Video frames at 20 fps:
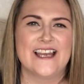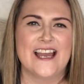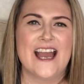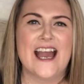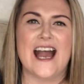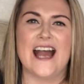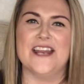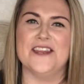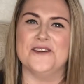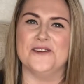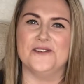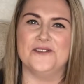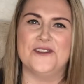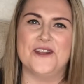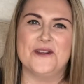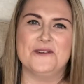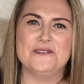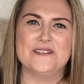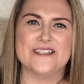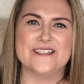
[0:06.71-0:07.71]
And you'll
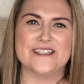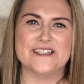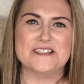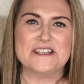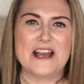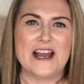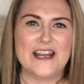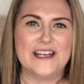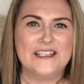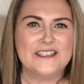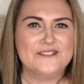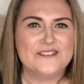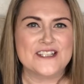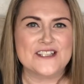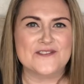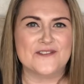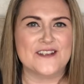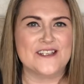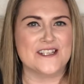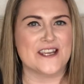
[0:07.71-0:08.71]
notice the title of this
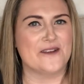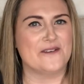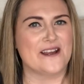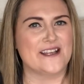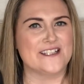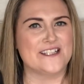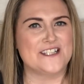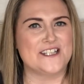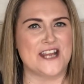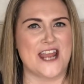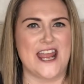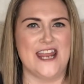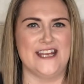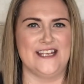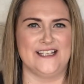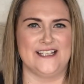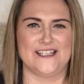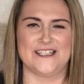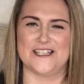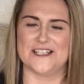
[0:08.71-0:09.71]
video has
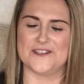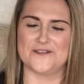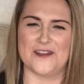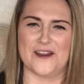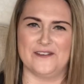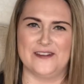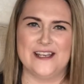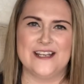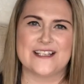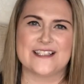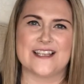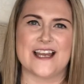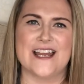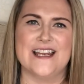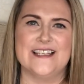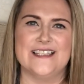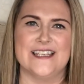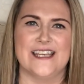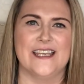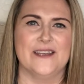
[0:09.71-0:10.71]
changed. It's very
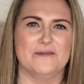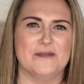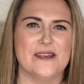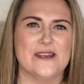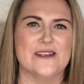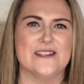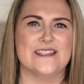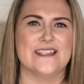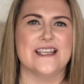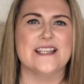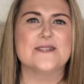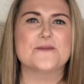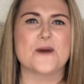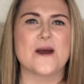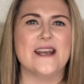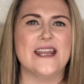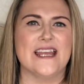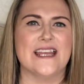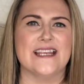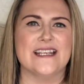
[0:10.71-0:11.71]
exciting because this one
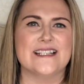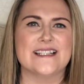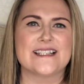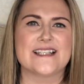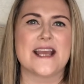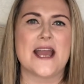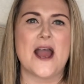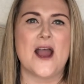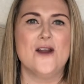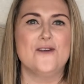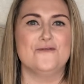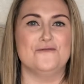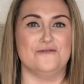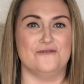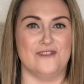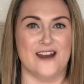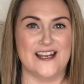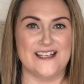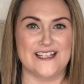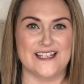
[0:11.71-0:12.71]
is
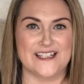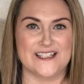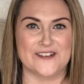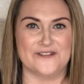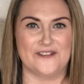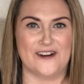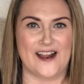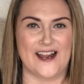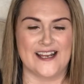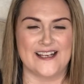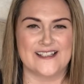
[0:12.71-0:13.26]
Ready to Write.